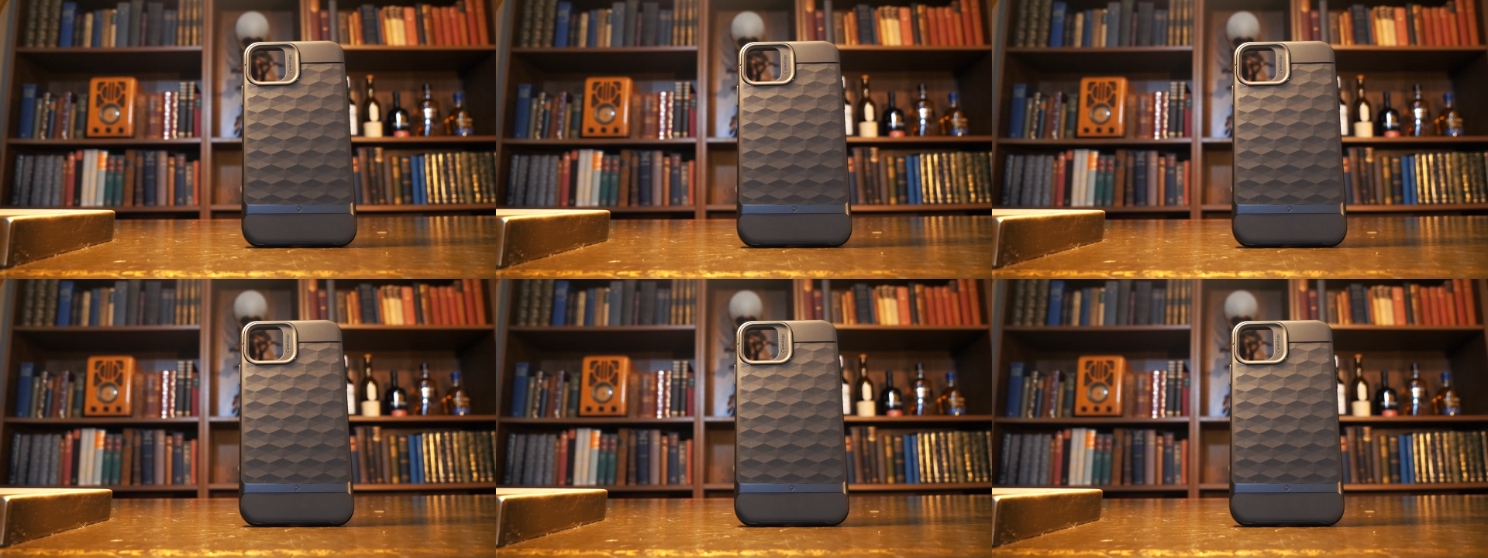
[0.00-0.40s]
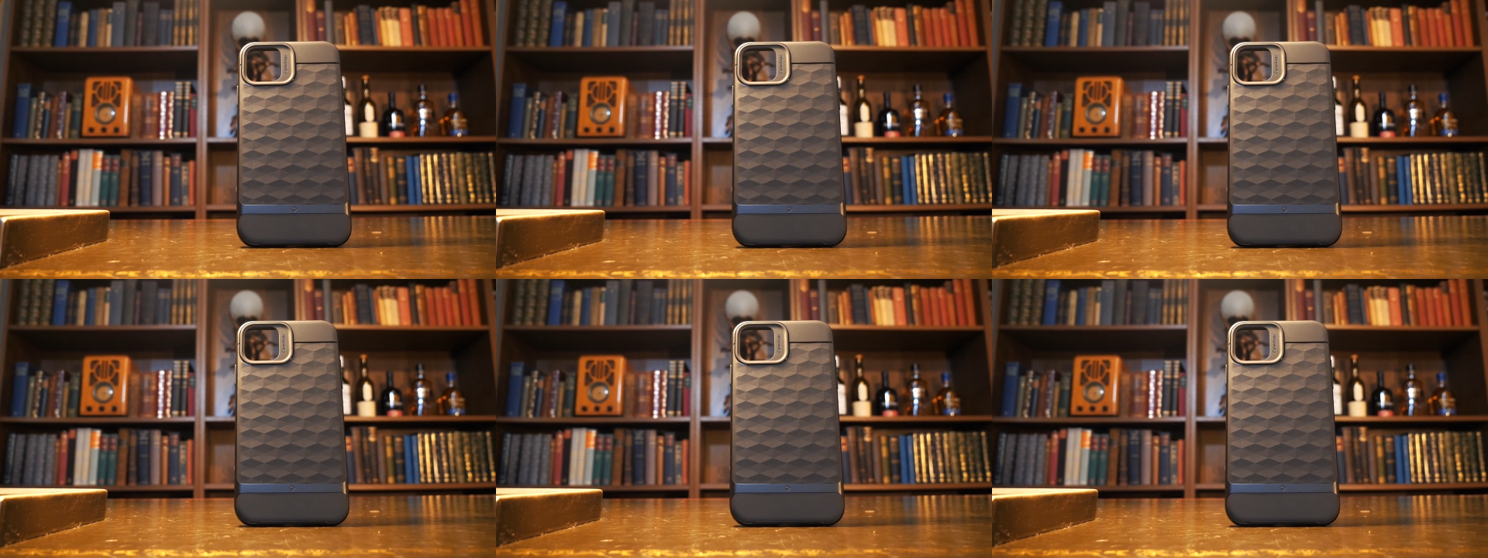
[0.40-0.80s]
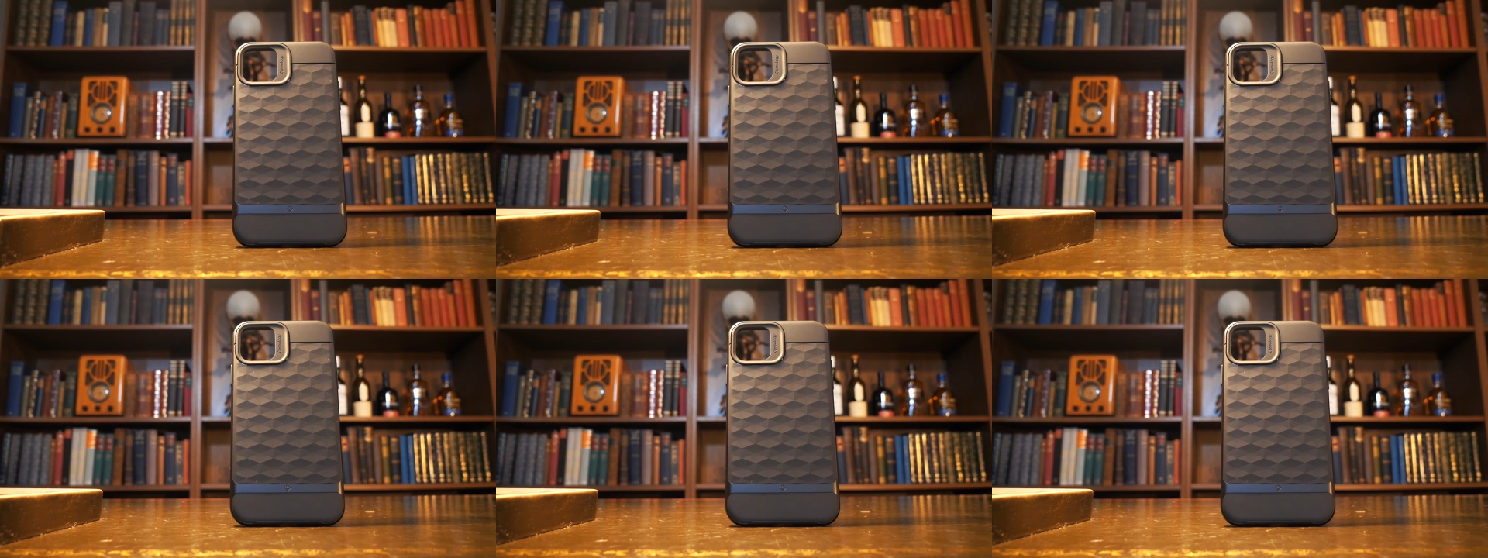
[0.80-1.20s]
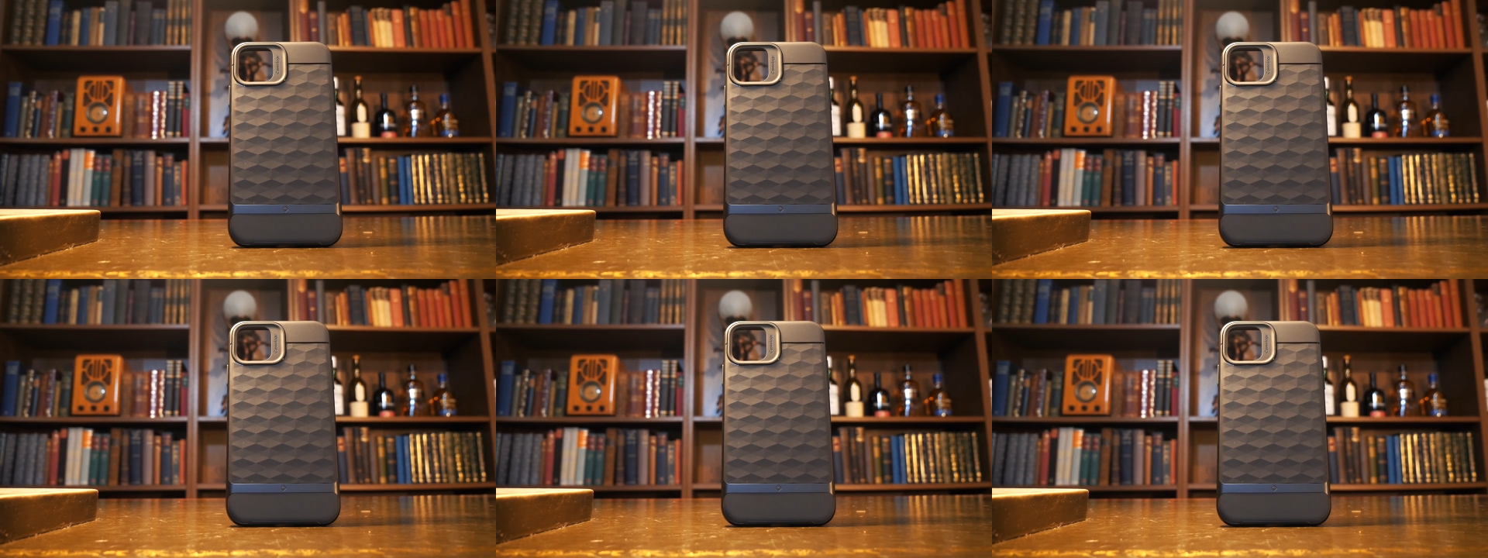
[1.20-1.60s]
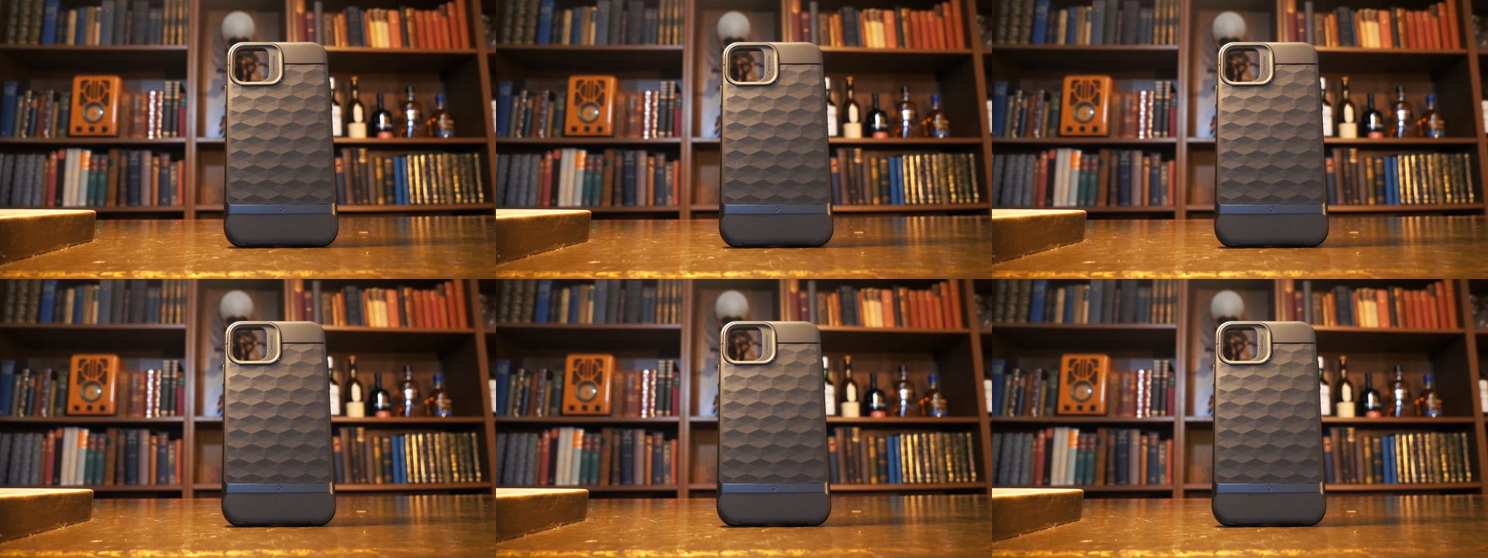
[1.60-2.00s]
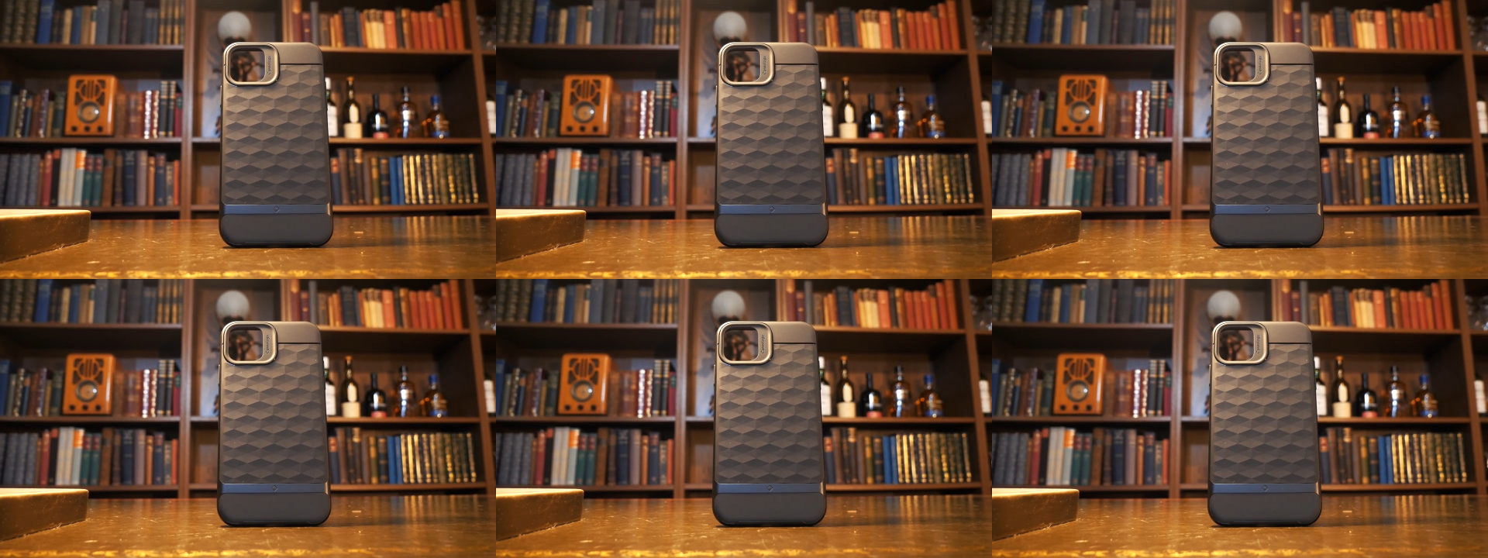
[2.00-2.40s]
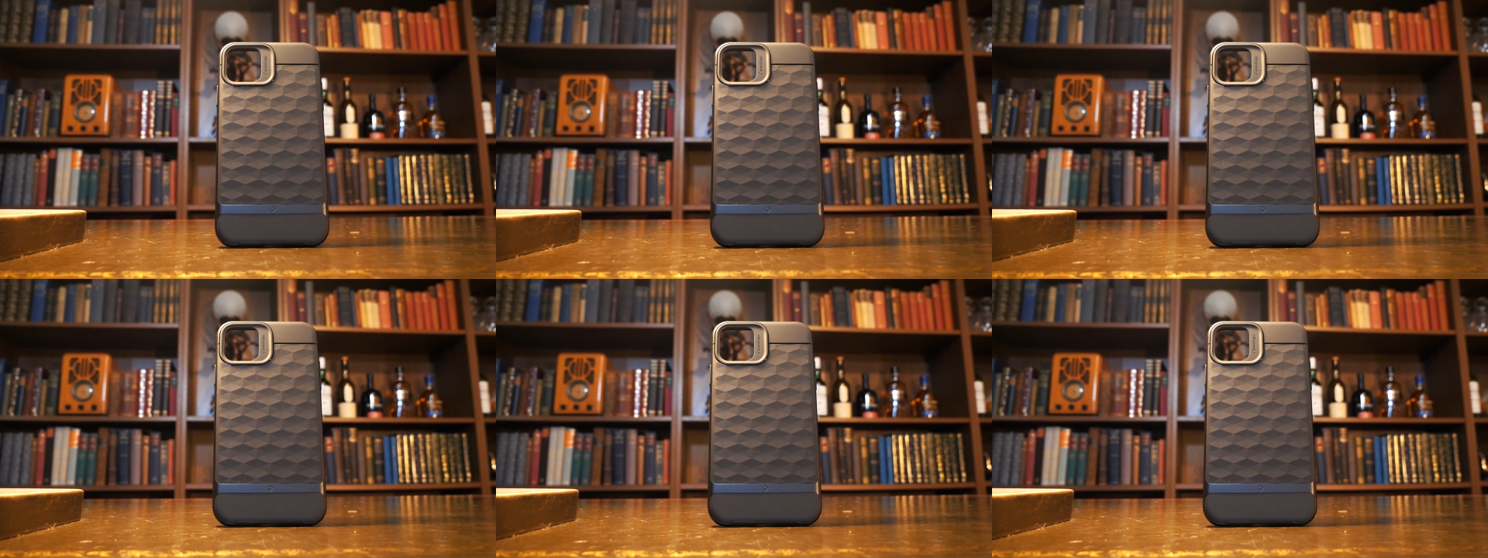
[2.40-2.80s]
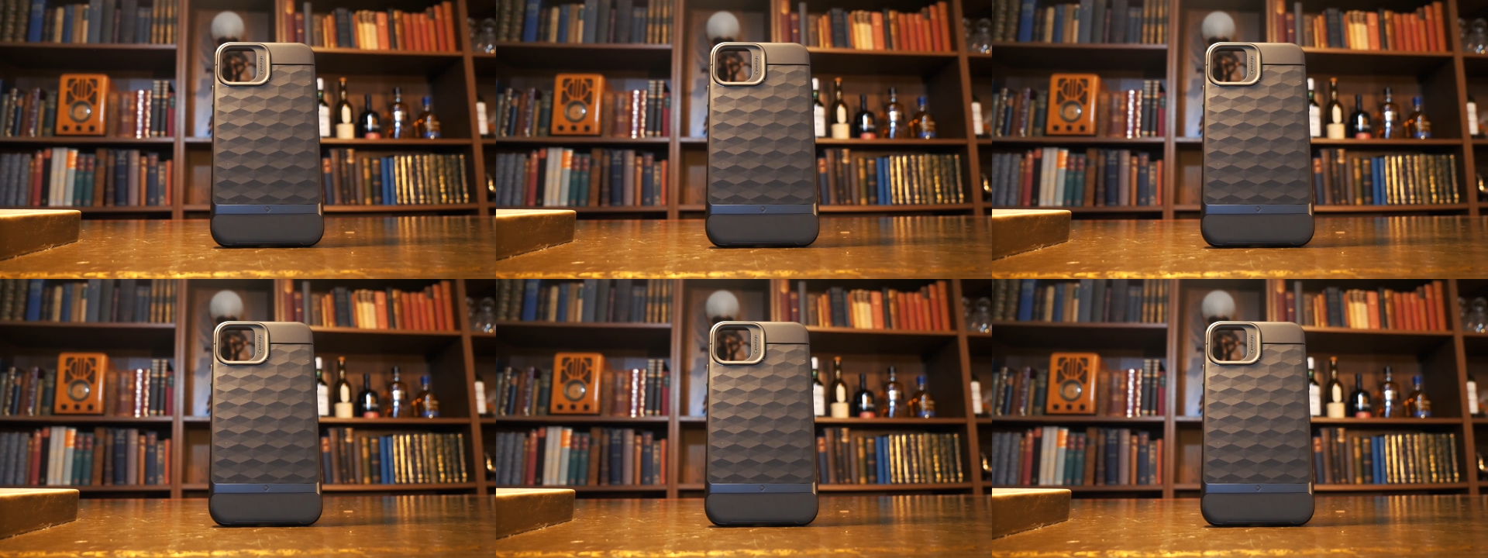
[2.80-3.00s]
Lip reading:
Nobody's mouth can be seen.